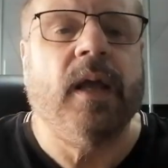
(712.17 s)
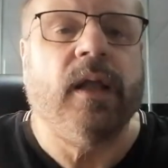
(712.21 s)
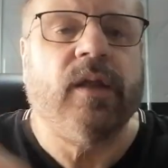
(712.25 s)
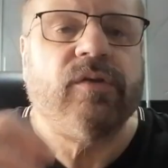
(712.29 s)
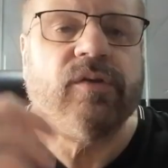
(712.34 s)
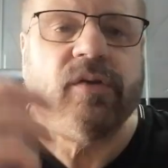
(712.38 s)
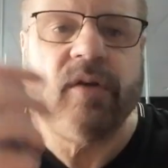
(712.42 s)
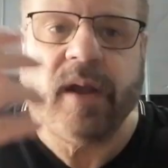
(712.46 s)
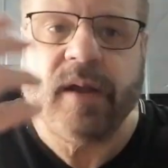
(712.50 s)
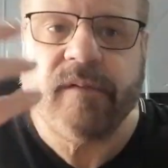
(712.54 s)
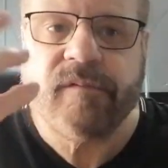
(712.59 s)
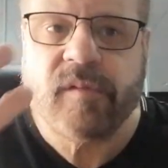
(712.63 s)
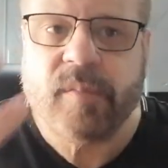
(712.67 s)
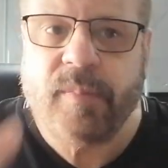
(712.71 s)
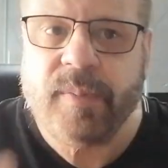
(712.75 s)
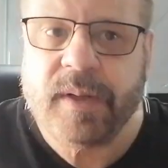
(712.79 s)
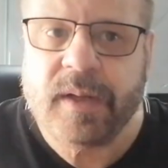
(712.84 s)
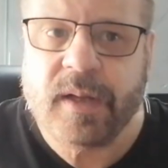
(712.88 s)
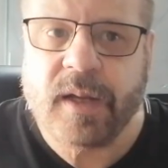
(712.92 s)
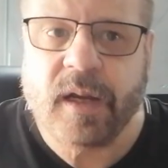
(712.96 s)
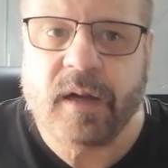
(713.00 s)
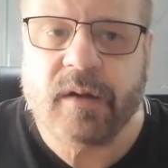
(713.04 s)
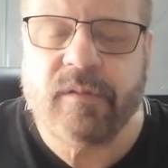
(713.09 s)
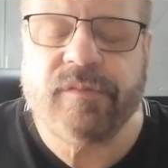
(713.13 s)
So you have to be
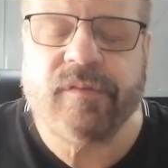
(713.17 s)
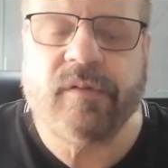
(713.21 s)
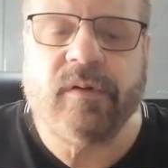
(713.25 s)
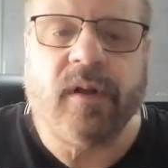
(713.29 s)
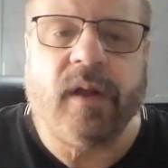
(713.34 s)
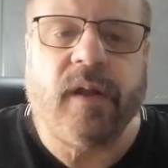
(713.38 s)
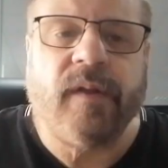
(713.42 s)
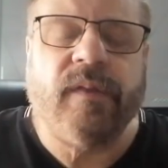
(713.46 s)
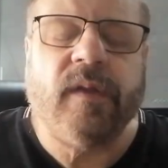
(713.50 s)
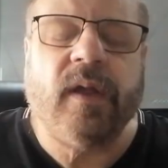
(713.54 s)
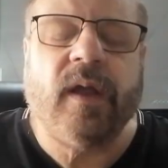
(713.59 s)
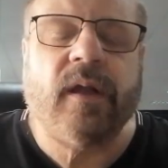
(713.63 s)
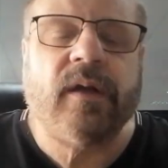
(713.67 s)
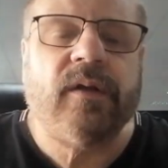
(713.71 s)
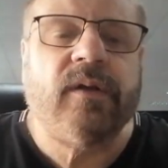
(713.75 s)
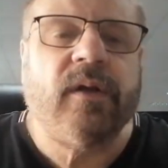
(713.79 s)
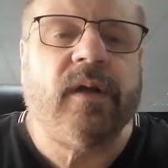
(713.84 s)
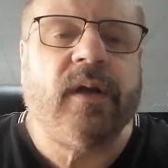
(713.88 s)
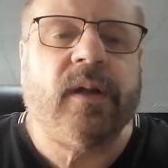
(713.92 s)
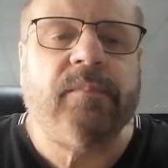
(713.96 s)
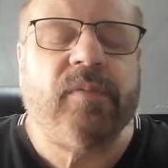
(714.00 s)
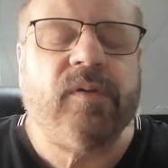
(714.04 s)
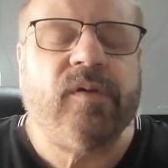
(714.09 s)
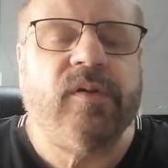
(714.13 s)
careful on that.
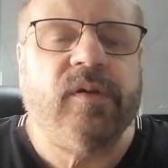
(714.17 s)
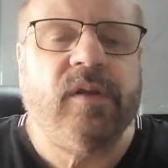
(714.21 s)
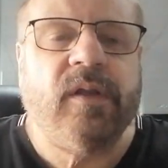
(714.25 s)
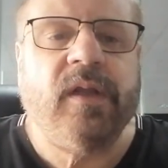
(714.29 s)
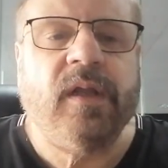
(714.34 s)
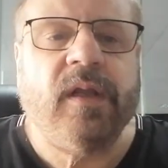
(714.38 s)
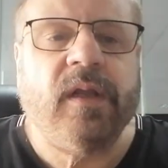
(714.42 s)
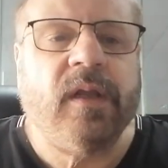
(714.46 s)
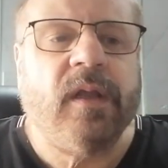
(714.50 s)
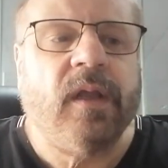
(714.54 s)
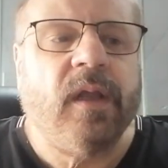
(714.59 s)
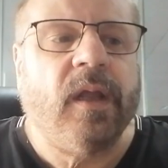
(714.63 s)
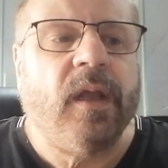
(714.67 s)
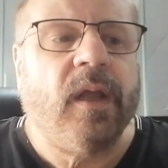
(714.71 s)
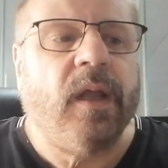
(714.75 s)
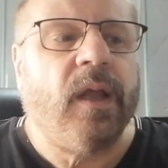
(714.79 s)
And I'm seeing